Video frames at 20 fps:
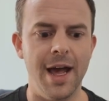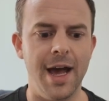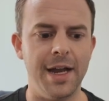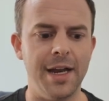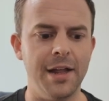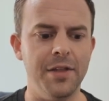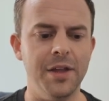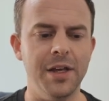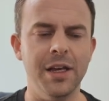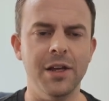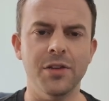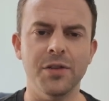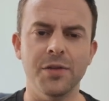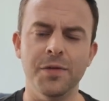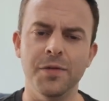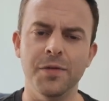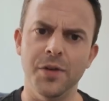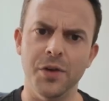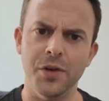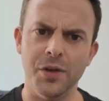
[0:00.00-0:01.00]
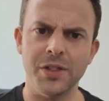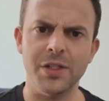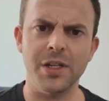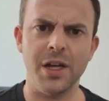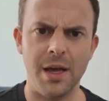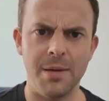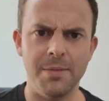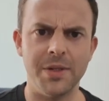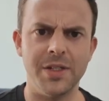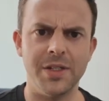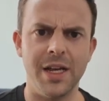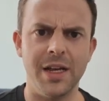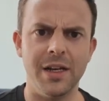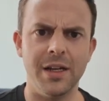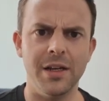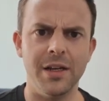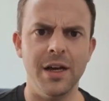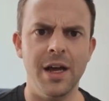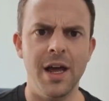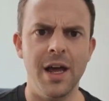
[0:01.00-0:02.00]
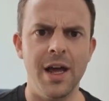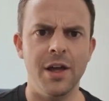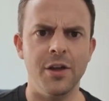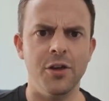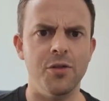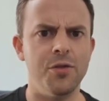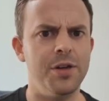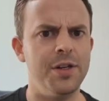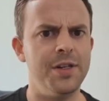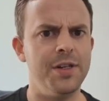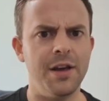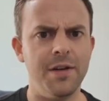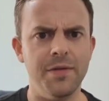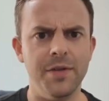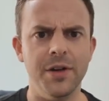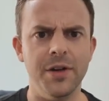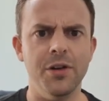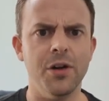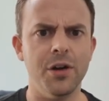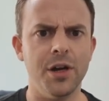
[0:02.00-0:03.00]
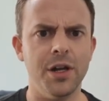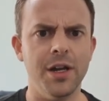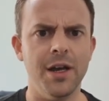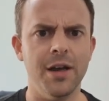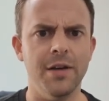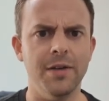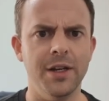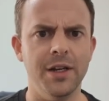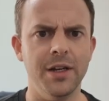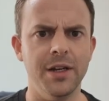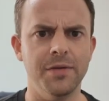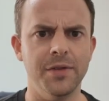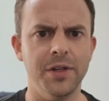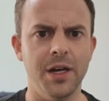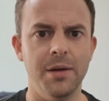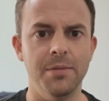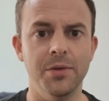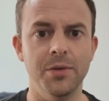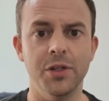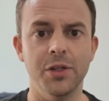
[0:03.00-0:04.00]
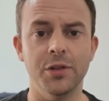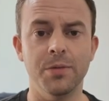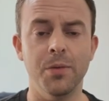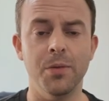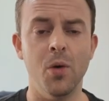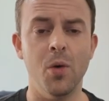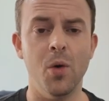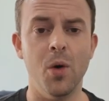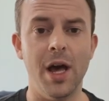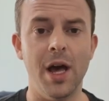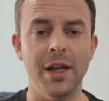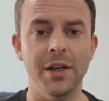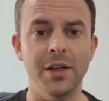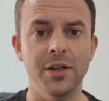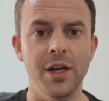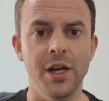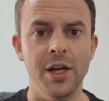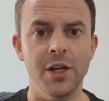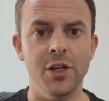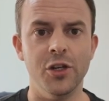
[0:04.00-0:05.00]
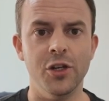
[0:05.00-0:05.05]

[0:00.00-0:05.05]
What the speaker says: And I think as a first time sailor, you're definitely not going to have enough time to explore and